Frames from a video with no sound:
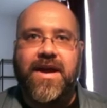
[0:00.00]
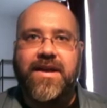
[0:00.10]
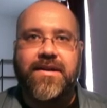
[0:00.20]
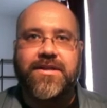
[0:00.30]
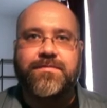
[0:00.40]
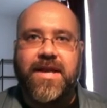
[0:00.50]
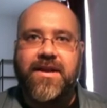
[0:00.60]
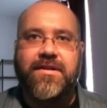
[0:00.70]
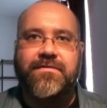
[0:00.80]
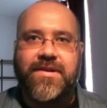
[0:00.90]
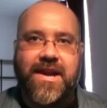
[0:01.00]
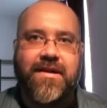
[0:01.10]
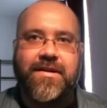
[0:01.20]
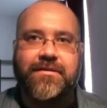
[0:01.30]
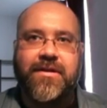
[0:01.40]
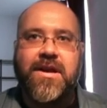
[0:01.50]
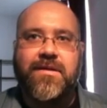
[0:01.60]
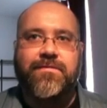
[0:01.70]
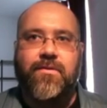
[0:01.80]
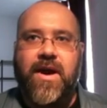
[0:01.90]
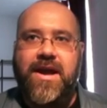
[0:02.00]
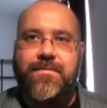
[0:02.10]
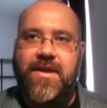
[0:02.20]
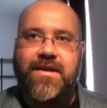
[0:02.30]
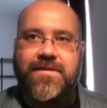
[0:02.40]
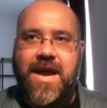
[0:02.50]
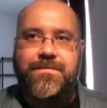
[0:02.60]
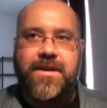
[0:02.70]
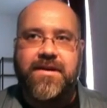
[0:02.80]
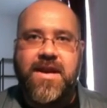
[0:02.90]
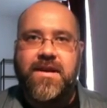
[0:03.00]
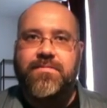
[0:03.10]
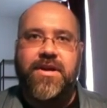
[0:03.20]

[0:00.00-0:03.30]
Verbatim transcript: provide an explanative narrative for why it may have happened,